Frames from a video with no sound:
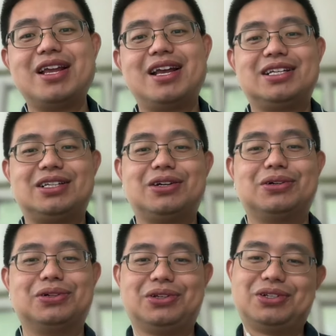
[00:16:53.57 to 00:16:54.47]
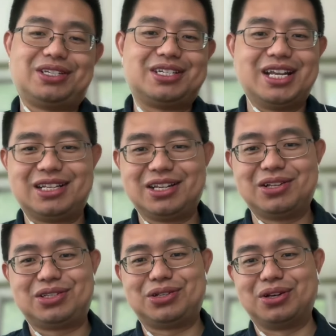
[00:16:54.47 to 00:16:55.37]
So you just need
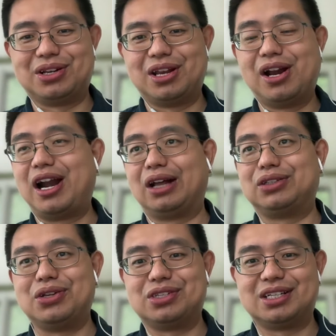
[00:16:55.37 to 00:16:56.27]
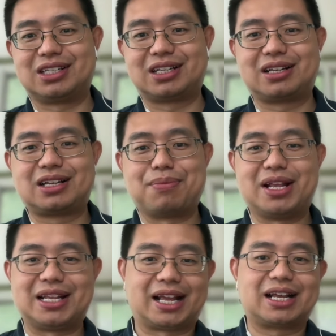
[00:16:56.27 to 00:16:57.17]
to learn how to use this
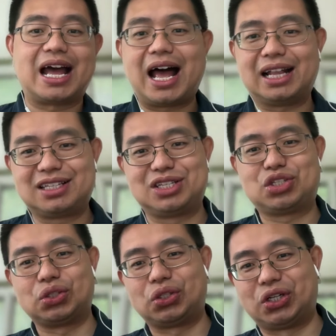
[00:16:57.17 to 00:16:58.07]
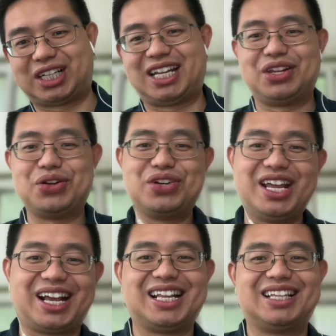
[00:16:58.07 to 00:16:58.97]
command like cut, sort,
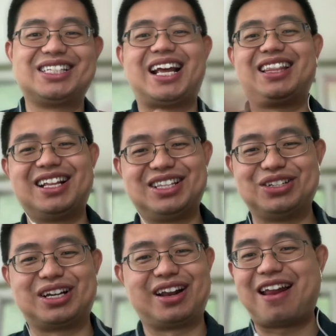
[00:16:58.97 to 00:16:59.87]
unique, this type of thing to clean